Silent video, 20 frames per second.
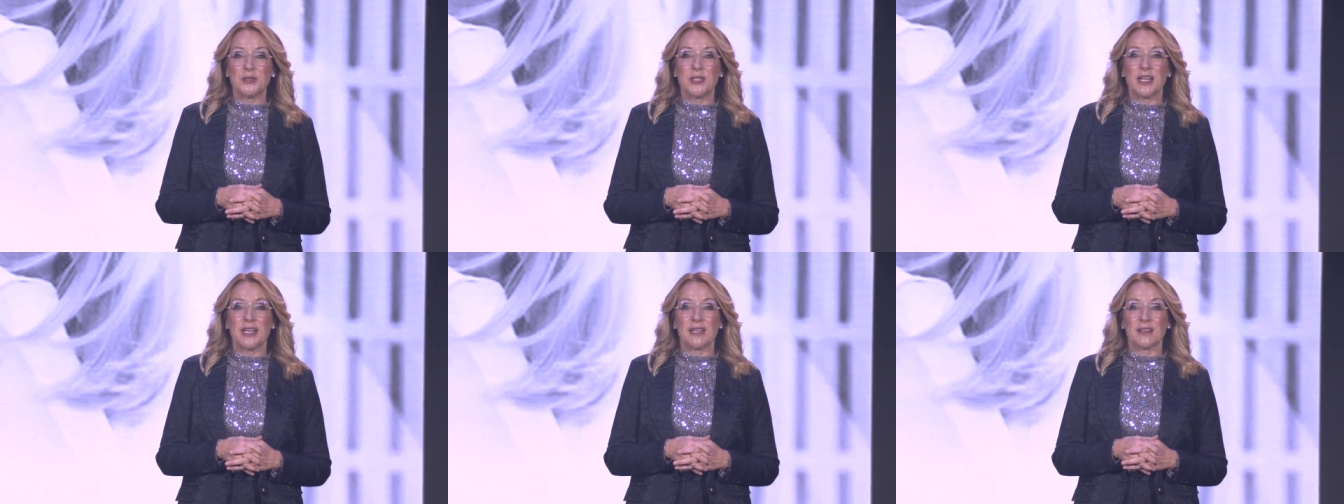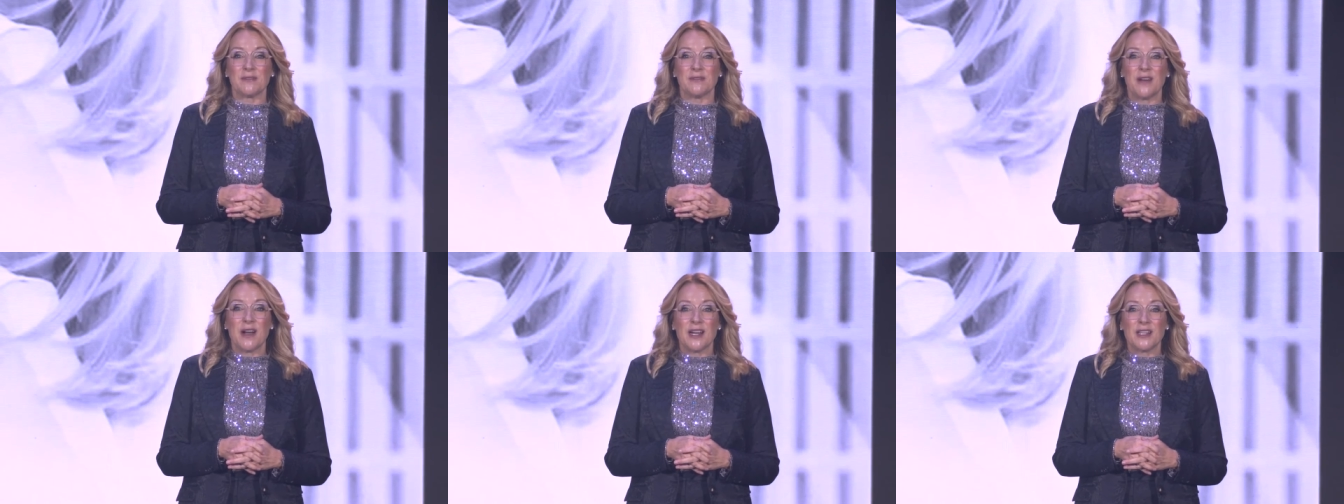like
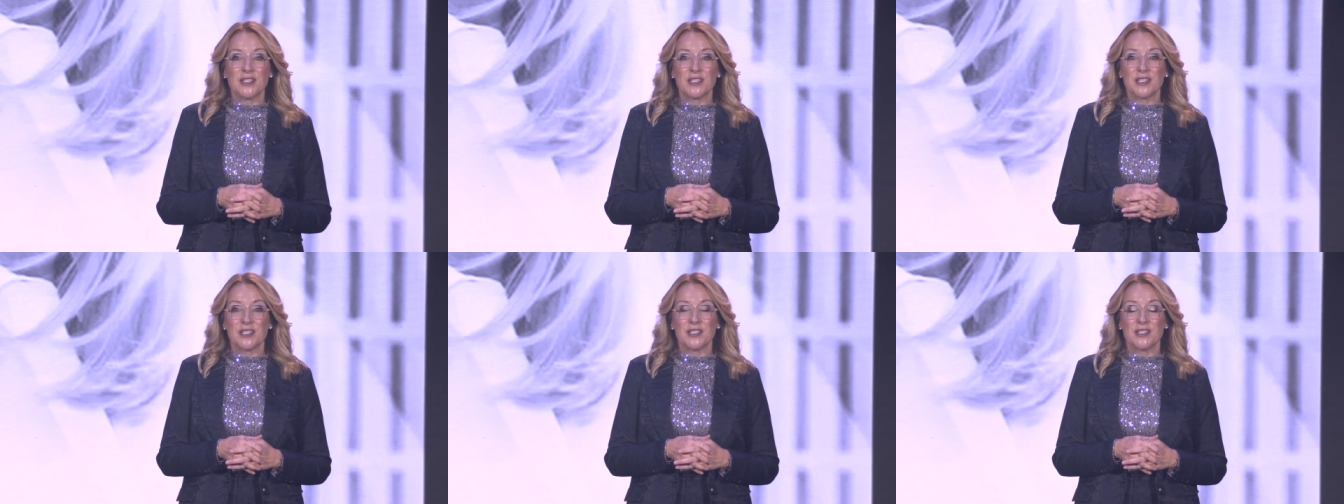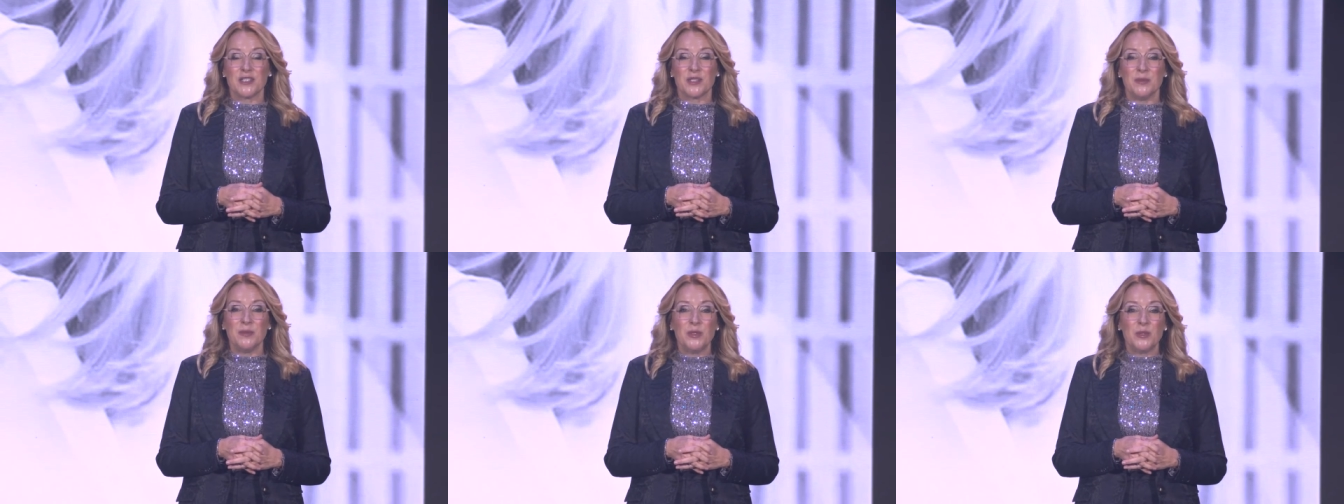Vonda
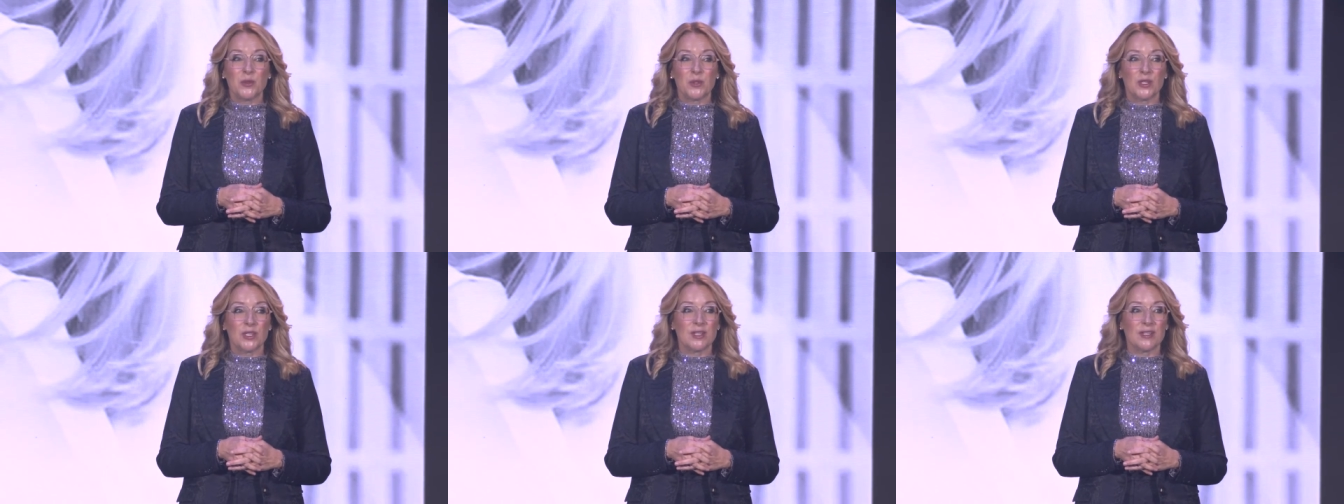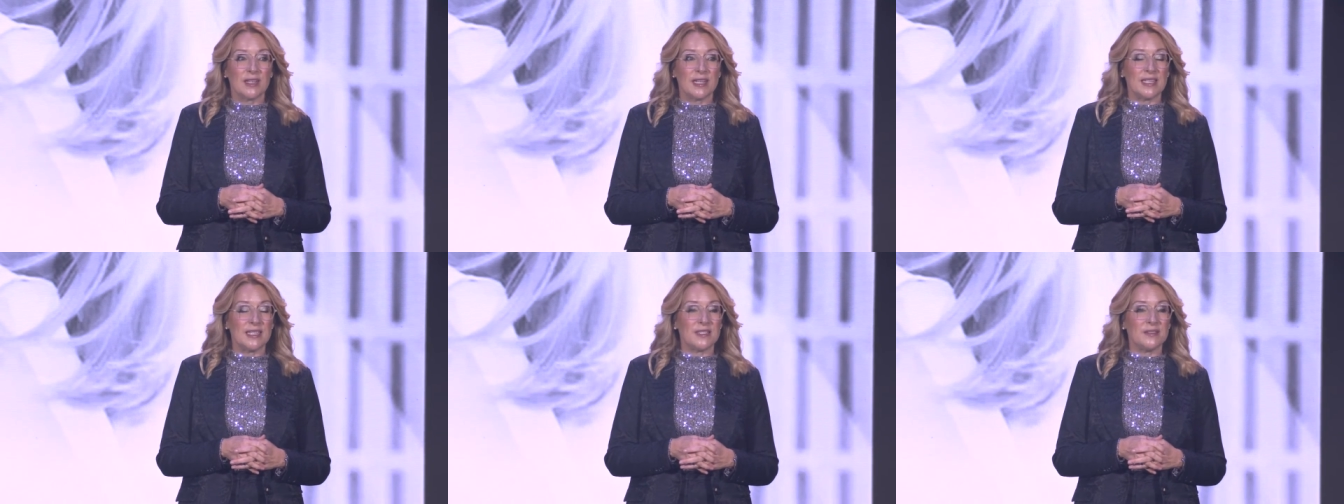Demure
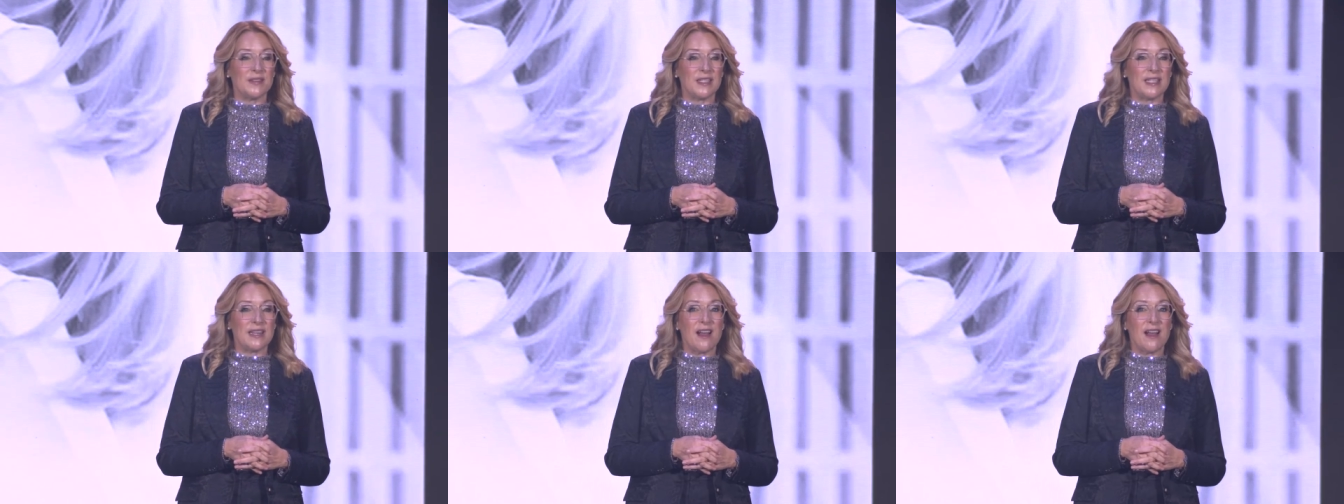and David